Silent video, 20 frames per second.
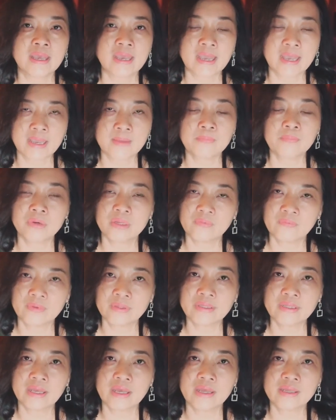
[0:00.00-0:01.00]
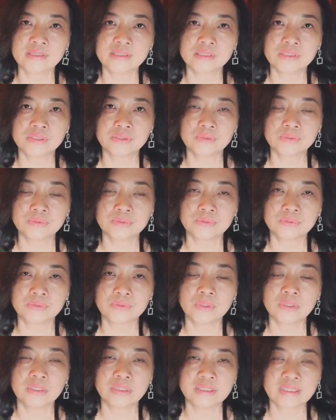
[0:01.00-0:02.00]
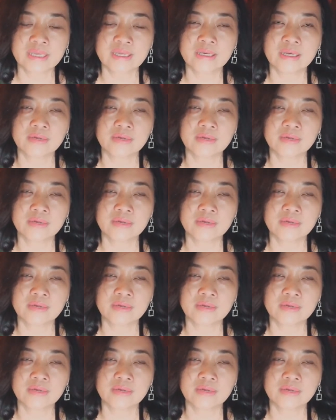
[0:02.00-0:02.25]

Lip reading: and prevent us to take